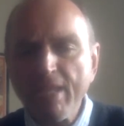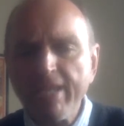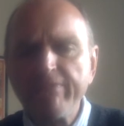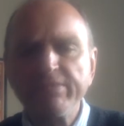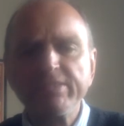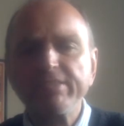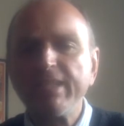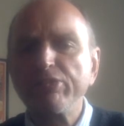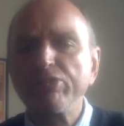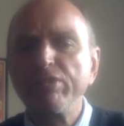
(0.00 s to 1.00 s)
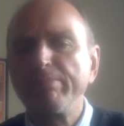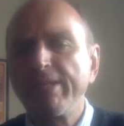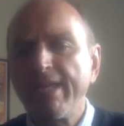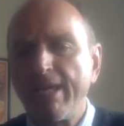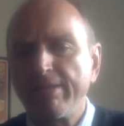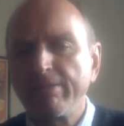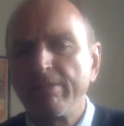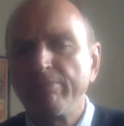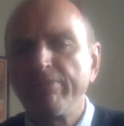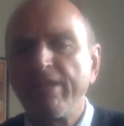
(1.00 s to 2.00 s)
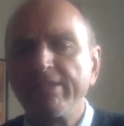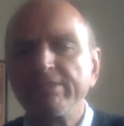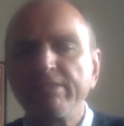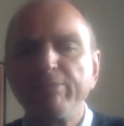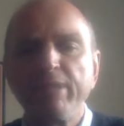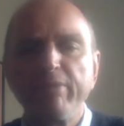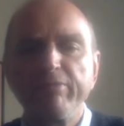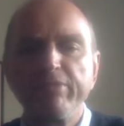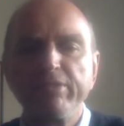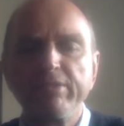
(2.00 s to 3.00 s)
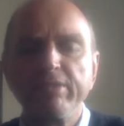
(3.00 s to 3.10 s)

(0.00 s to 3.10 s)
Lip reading: Even the stale chewy baguette provided some comfort.